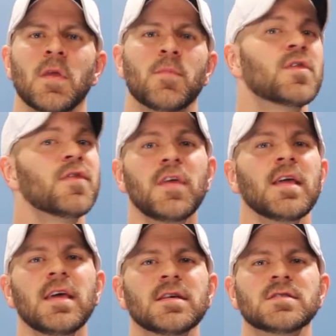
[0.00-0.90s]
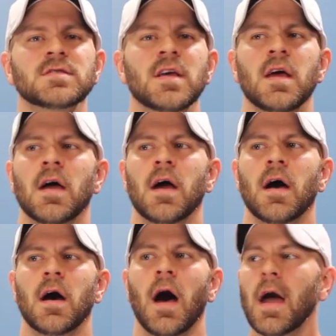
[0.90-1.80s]
But the thing is,
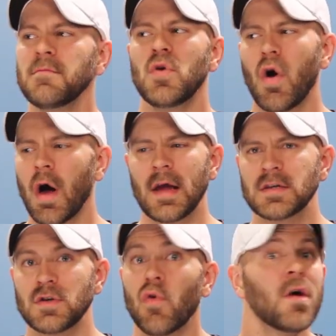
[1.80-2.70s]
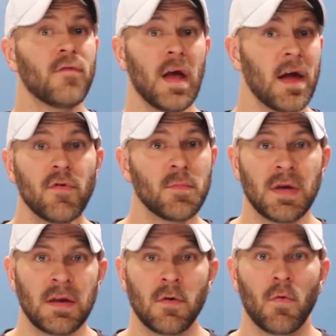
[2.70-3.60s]
I'm not, nor have I ever
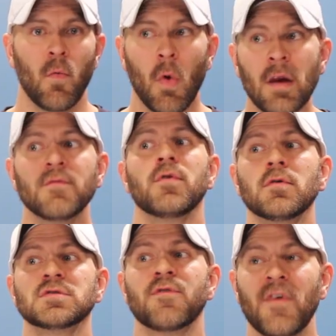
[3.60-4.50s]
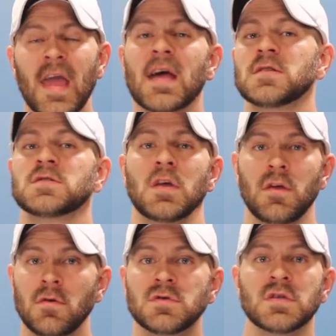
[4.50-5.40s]
been, one of those fans that
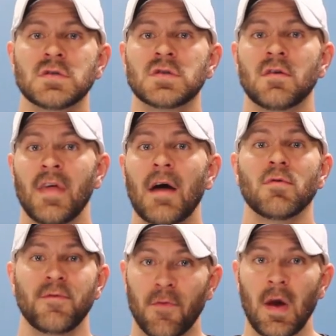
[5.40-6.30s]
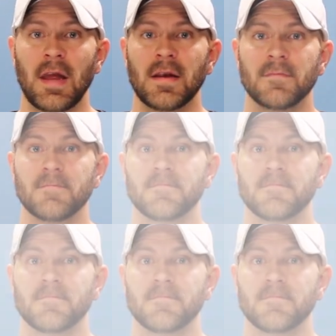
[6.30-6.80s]
uses that refrain.